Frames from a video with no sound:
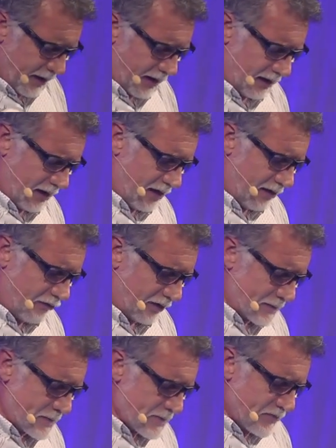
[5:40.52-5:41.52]
and love.
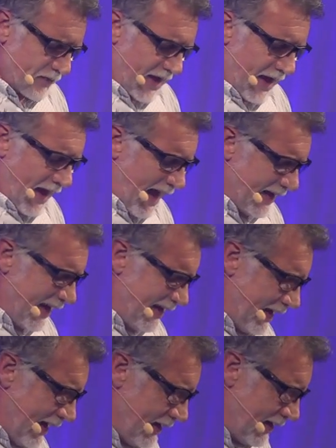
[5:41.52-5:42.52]
And in,
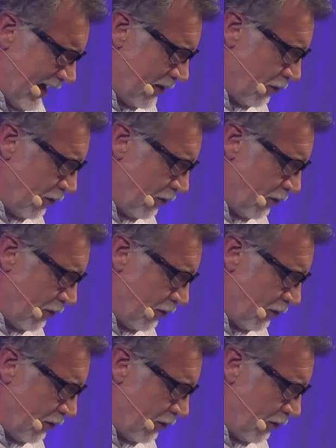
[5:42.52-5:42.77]
in, in